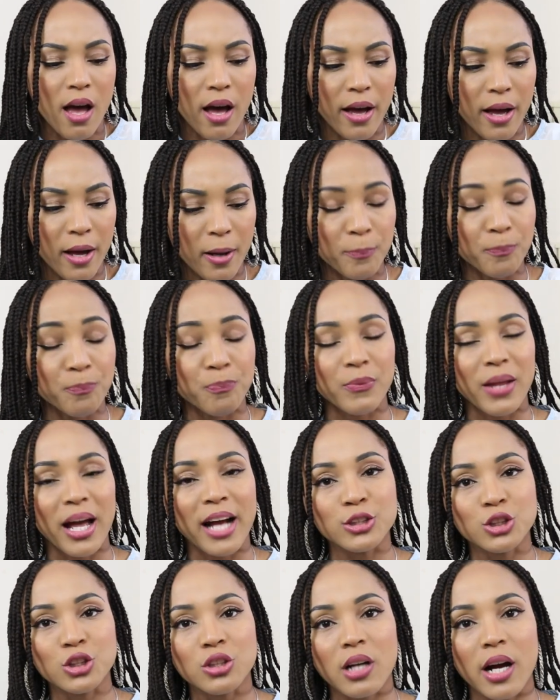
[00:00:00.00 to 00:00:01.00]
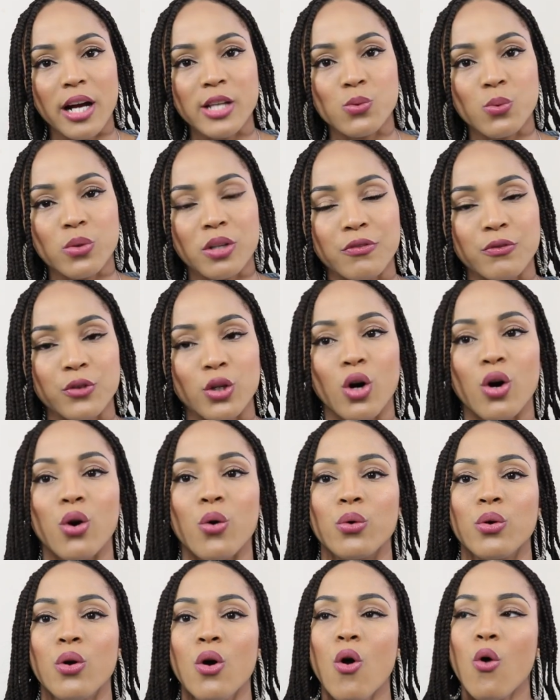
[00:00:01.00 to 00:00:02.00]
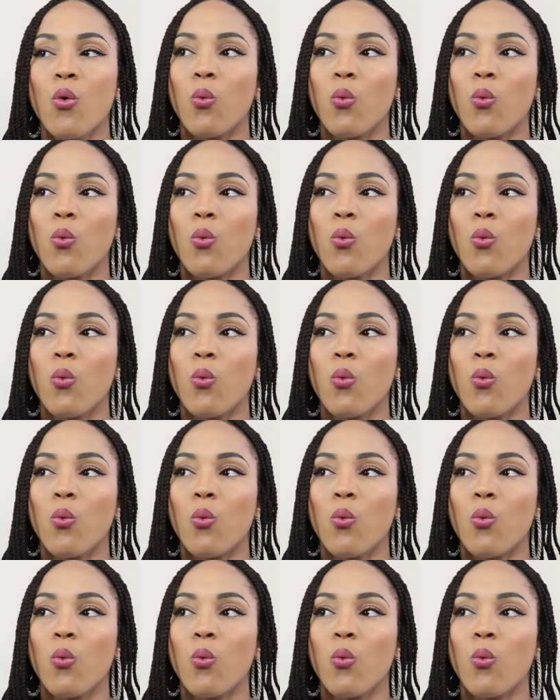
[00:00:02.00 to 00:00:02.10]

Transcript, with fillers: um, as you guys would have known